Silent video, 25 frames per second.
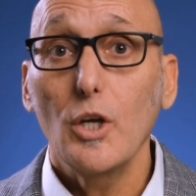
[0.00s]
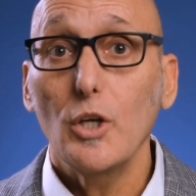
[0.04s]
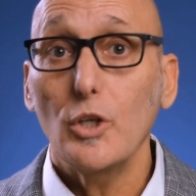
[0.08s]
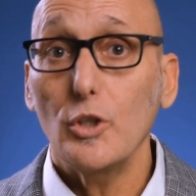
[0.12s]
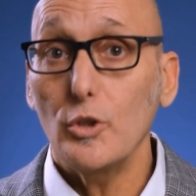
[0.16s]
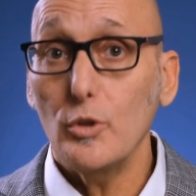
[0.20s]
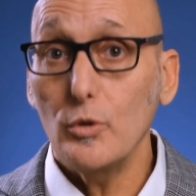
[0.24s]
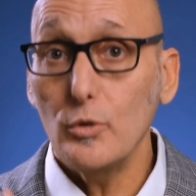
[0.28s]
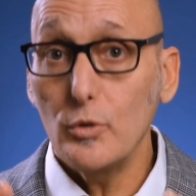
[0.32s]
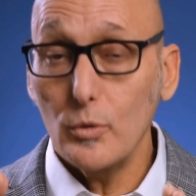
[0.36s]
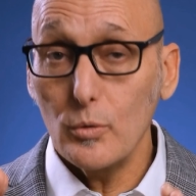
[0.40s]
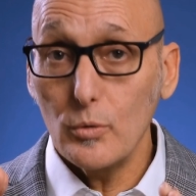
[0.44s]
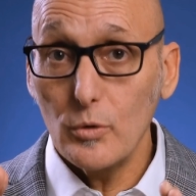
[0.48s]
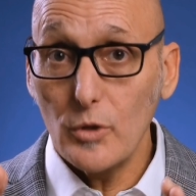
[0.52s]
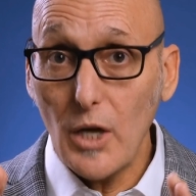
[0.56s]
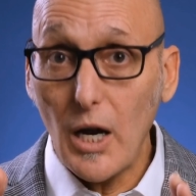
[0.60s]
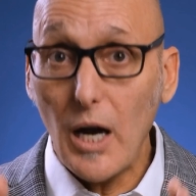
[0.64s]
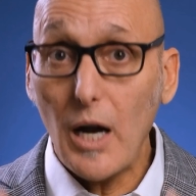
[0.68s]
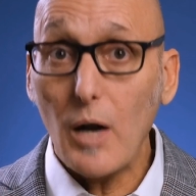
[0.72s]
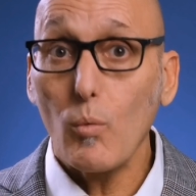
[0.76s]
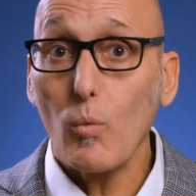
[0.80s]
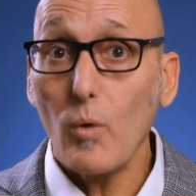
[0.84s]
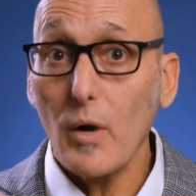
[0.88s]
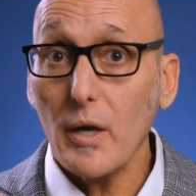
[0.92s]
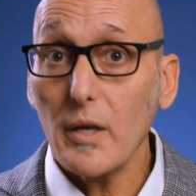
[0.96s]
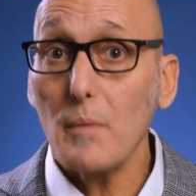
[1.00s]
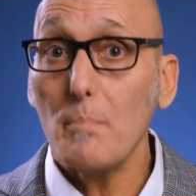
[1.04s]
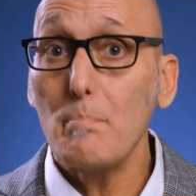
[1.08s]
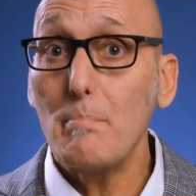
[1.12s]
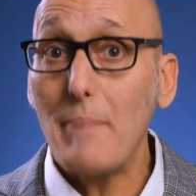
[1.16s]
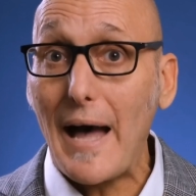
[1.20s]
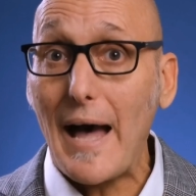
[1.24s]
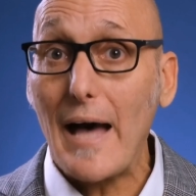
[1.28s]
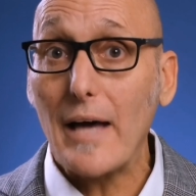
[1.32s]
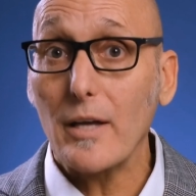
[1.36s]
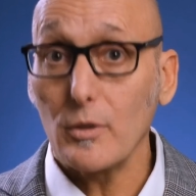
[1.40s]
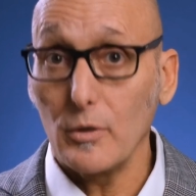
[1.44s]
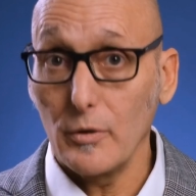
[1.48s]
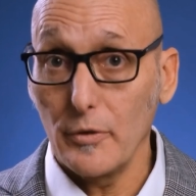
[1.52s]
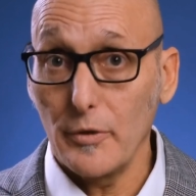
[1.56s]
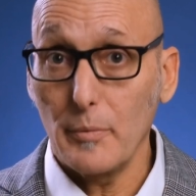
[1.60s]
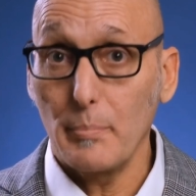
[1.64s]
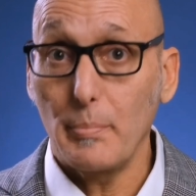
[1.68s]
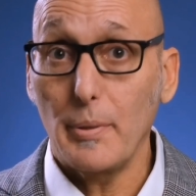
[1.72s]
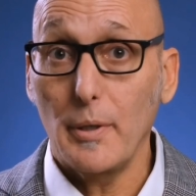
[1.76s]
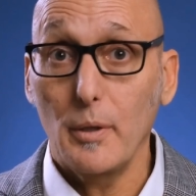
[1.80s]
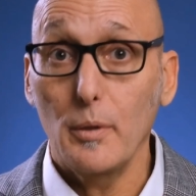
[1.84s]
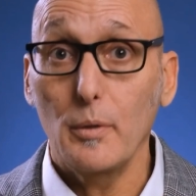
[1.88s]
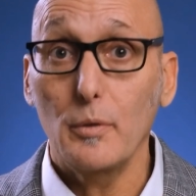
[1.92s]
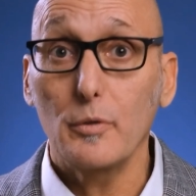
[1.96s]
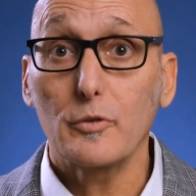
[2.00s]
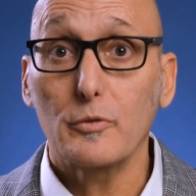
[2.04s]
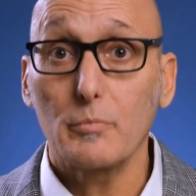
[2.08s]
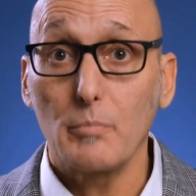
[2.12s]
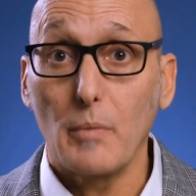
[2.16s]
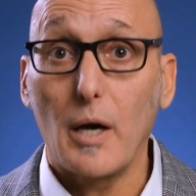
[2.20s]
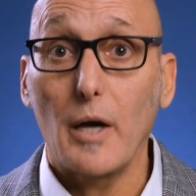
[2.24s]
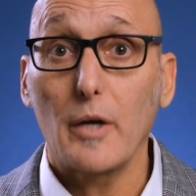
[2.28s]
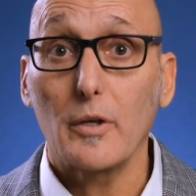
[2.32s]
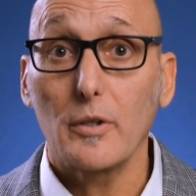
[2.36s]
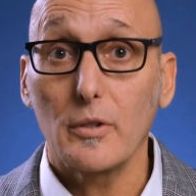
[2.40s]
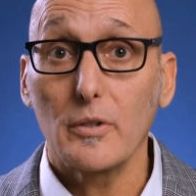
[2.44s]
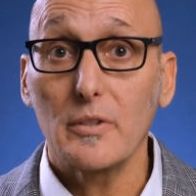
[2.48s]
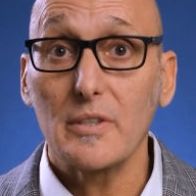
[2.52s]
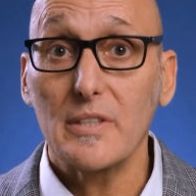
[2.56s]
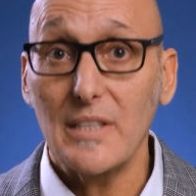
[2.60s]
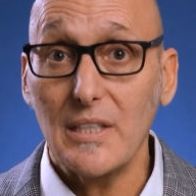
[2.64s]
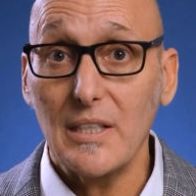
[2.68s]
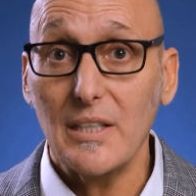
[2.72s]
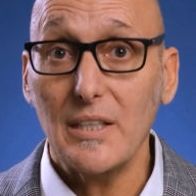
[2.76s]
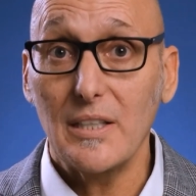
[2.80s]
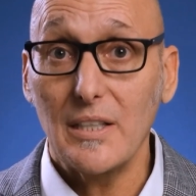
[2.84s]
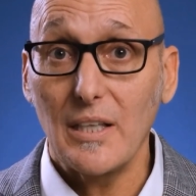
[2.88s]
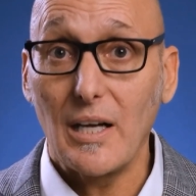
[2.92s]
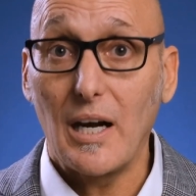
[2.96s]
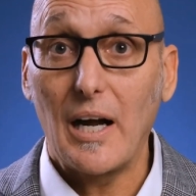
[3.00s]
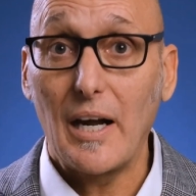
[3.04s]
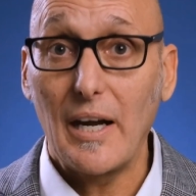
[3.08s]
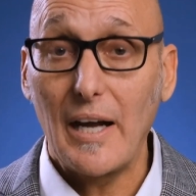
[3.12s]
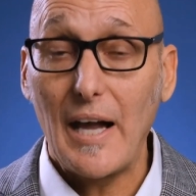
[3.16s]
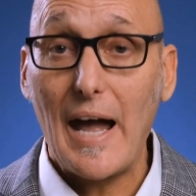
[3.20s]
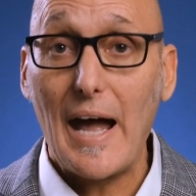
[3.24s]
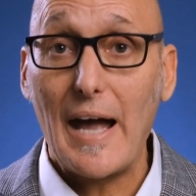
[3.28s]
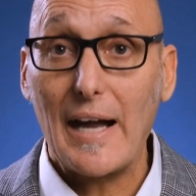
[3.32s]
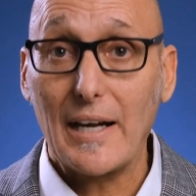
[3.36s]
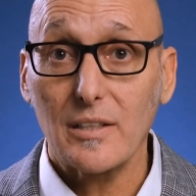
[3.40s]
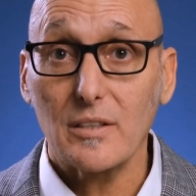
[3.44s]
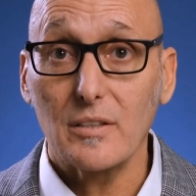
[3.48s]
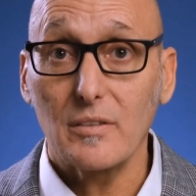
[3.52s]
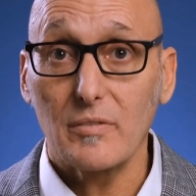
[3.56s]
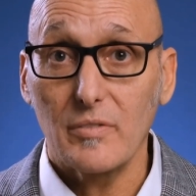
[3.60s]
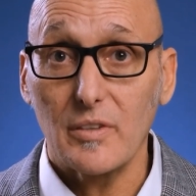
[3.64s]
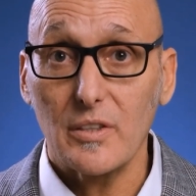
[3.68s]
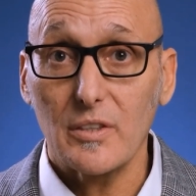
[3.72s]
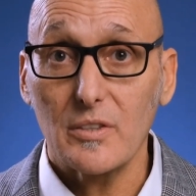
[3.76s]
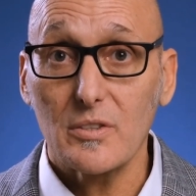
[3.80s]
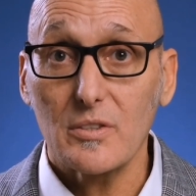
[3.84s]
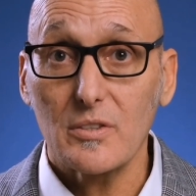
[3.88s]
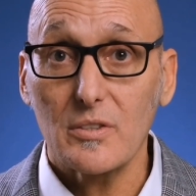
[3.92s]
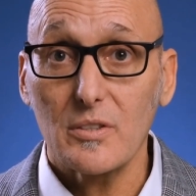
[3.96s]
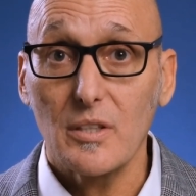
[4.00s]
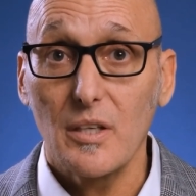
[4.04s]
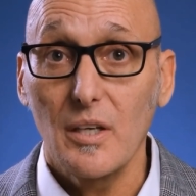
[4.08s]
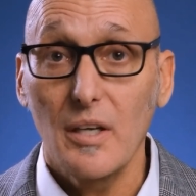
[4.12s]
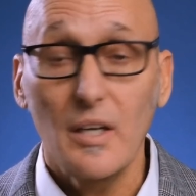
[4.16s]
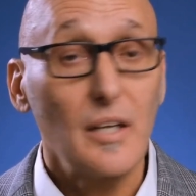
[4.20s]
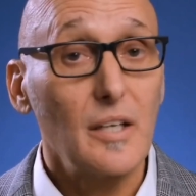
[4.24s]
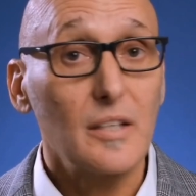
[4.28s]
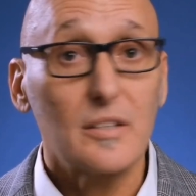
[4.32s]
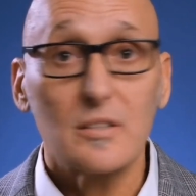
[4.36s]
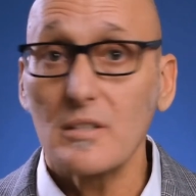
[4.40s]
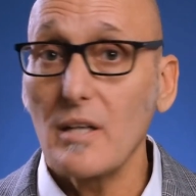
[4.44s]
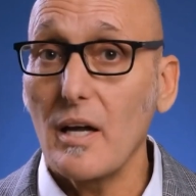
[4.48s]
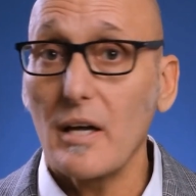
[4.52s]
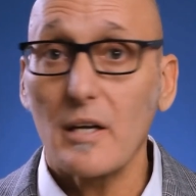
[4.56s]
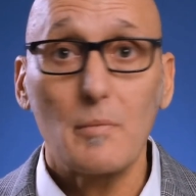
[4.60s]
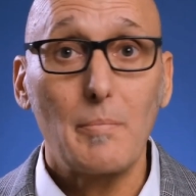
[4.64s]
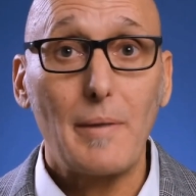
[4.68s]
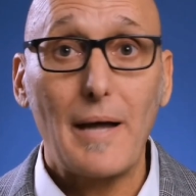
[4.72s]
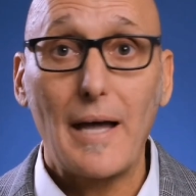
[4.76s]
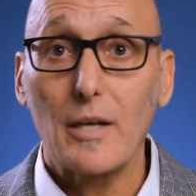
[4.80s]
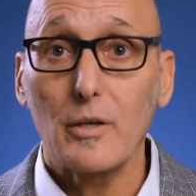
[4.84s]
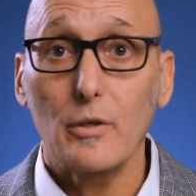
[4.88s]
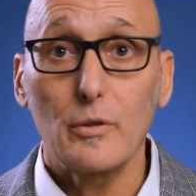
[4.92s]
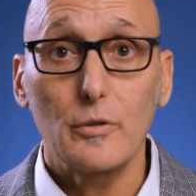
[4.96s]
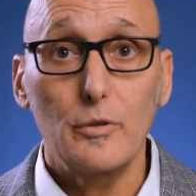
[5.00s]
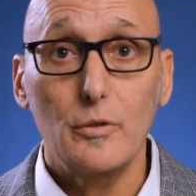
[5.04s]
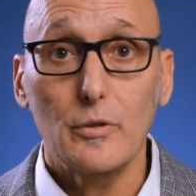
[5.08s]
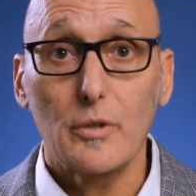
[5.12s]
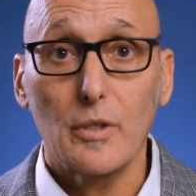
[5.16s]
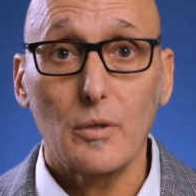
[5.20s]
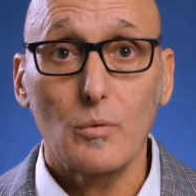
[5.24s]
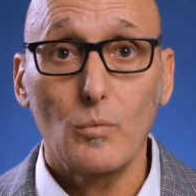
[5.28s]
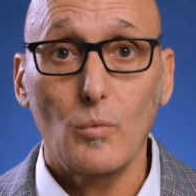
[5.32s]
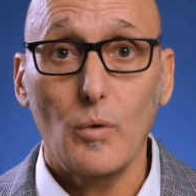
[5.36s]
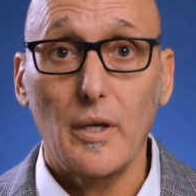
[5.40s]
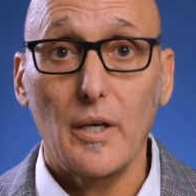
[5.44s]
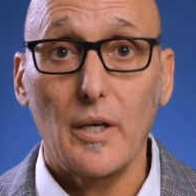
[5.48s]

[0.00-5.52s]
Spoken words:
You do not want to battle the postmodern DEI activists. It's not a battle you can